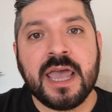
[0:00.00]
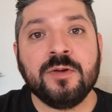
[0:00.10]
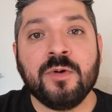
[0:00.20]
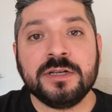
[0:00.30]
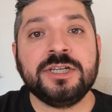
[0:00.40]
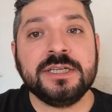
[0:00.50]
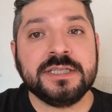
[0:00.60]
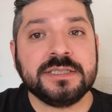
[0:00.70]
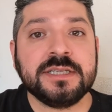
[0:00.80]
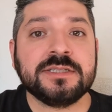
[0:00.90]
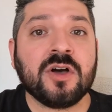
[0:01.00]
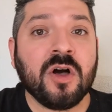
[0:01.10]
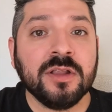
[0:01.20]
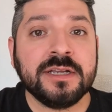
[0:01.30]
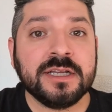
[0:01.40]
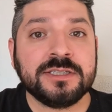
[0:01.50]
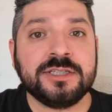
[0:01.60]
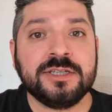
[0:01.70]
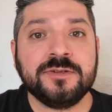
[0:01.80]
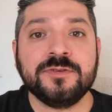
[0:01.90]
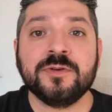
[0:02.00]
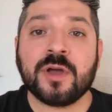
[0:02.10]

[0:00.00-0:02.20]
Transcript: And what Jesus is calling us to,